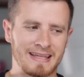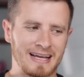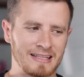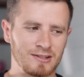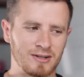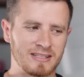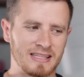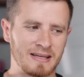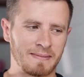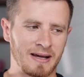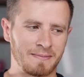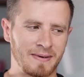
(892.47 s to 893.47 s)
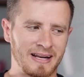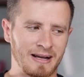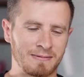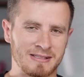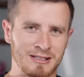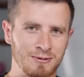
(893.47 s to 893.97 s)
I think I looked at the amount of money
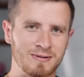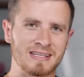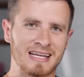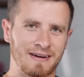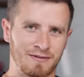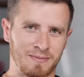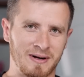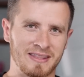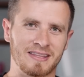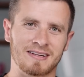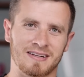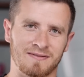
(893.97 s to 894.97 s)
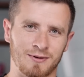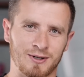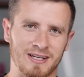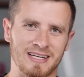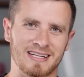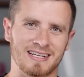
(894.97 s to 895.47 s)
I was losing every month on
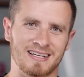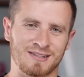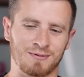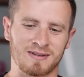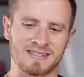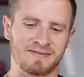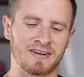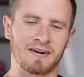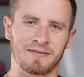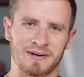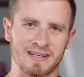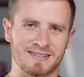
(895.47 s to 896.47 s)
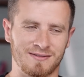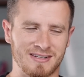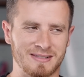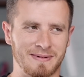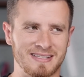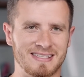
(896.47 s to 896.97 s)
ConvertKit because it wasn't even covering its own
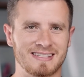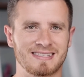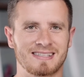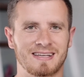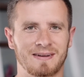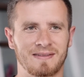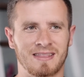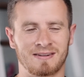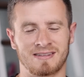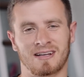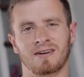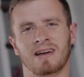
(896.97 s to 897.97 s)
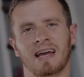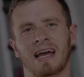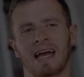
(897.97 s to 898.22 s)
expenses. And I was like, okay,